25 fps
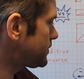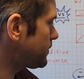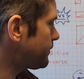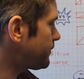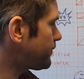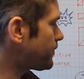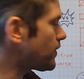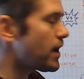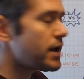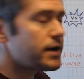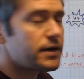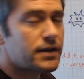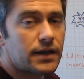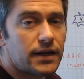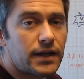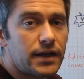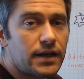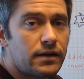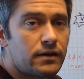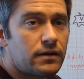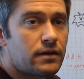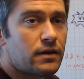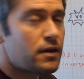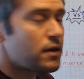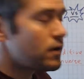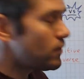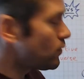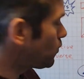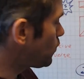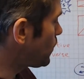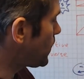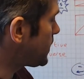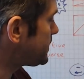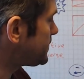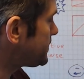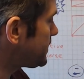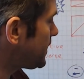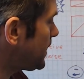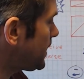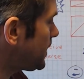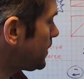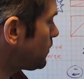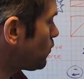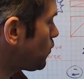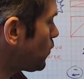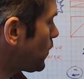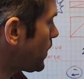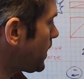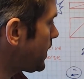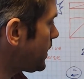finally, we're
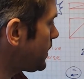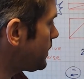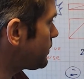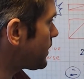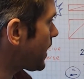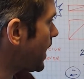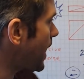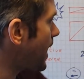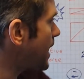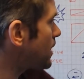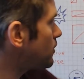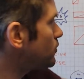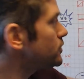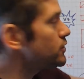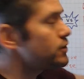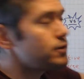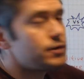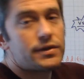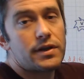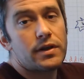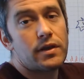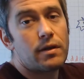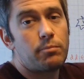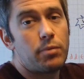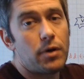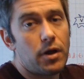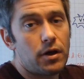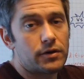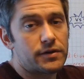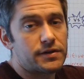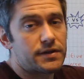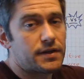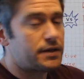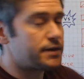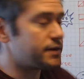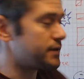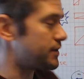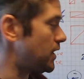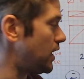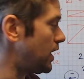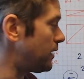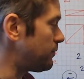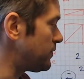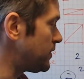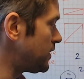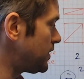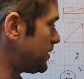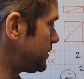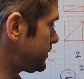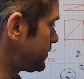dealing without using the blocks this
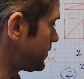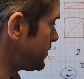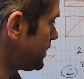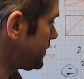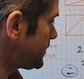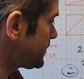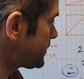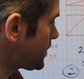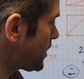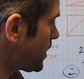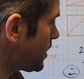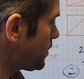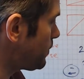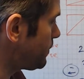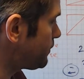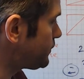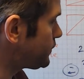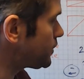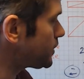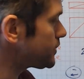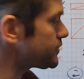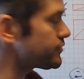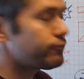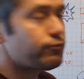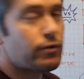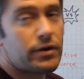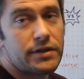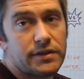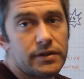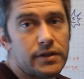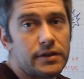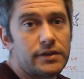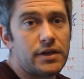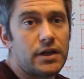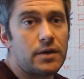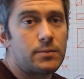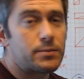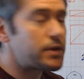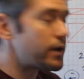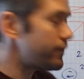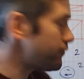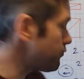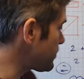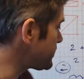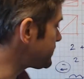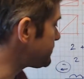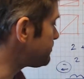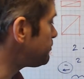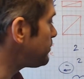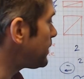time. So this time we've just written the terms. I've
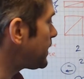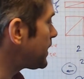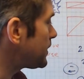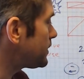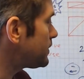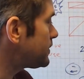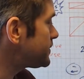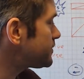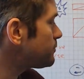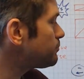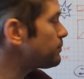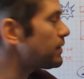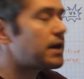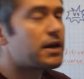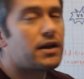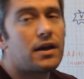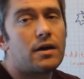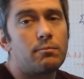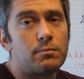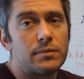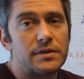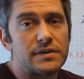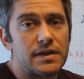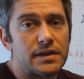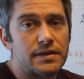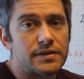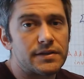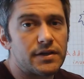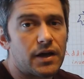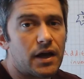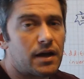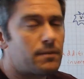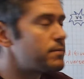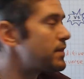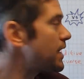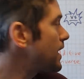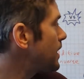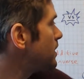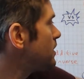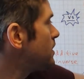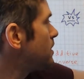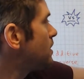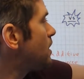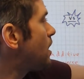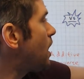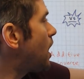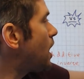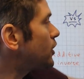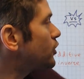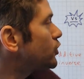written some bigger numbers this time that
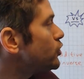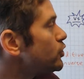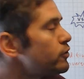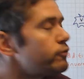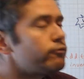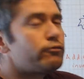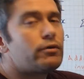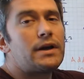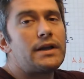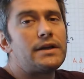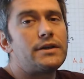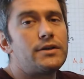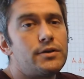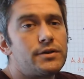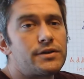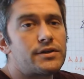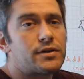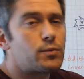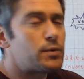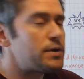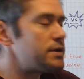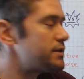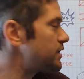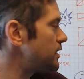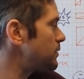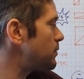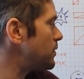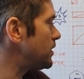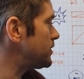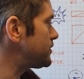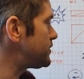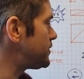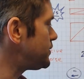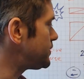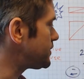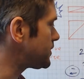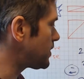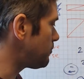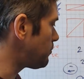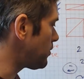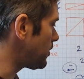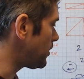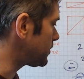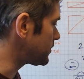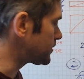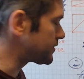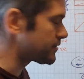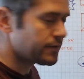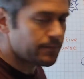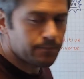I couldn't really do so easily when I was using the
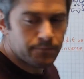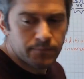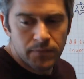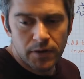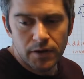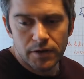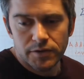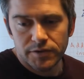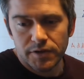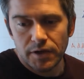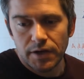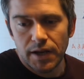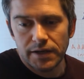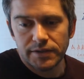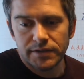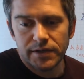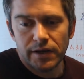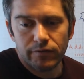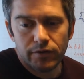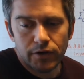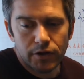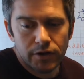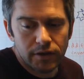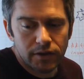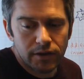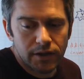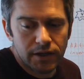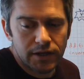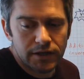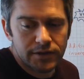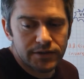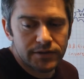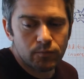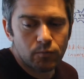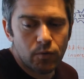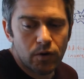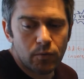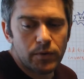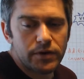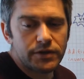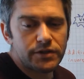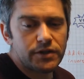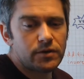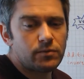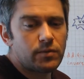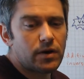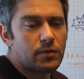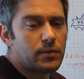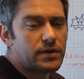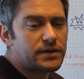blocks. So let's have a look at these. And what we
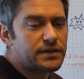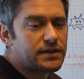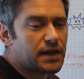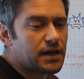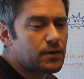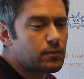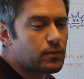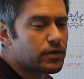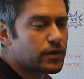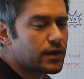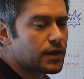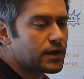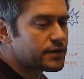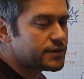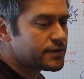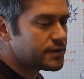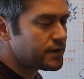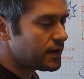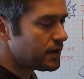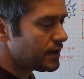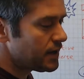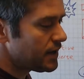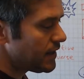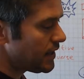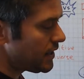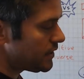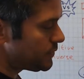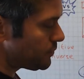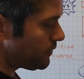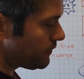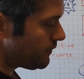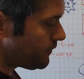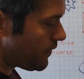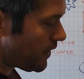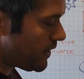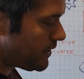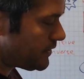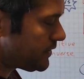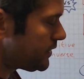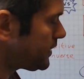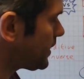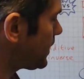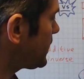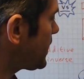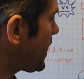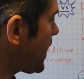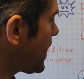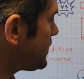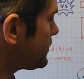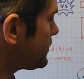do when we're dealing with this is we're finding, again,